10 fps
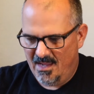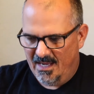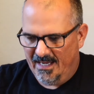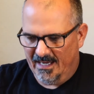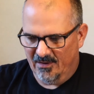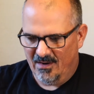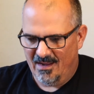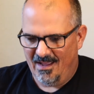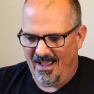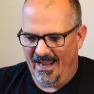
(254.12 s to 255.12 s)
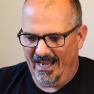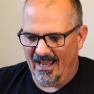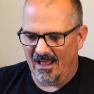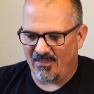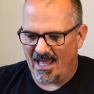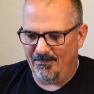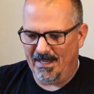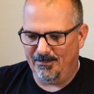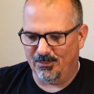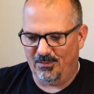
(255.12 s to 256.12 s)
Here, a lot of
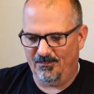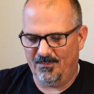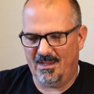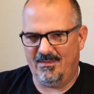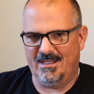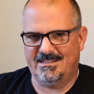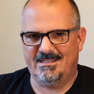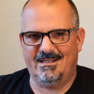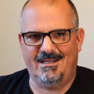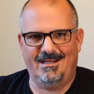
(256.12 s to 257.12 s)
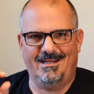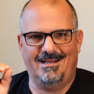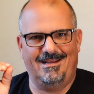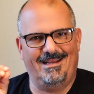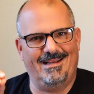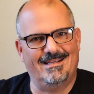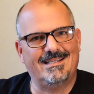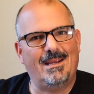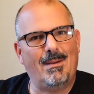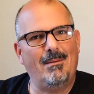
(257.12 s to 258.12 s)
people, and this
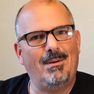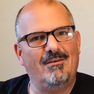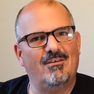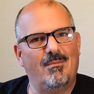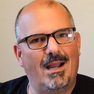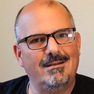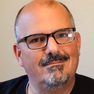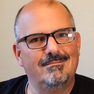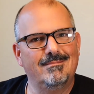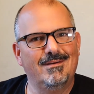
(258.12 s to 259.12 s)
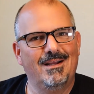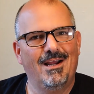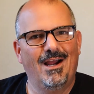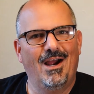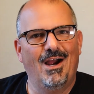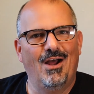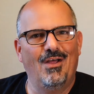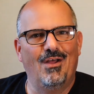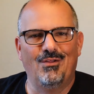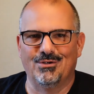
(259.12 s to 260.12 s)
is a pet peeve of mine,
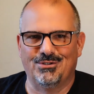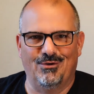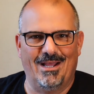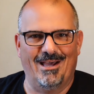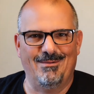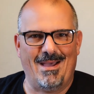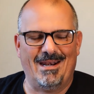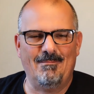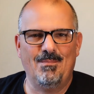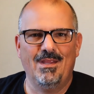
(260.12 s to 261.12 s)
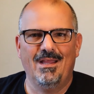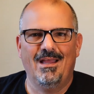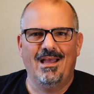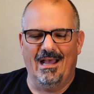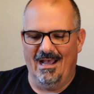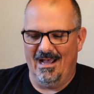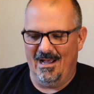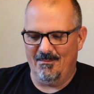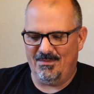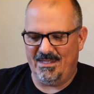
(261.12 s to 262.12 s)
there's no doubt about
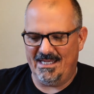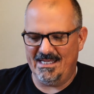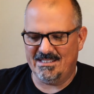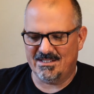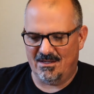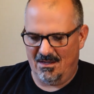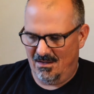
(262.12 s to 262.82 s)
it, these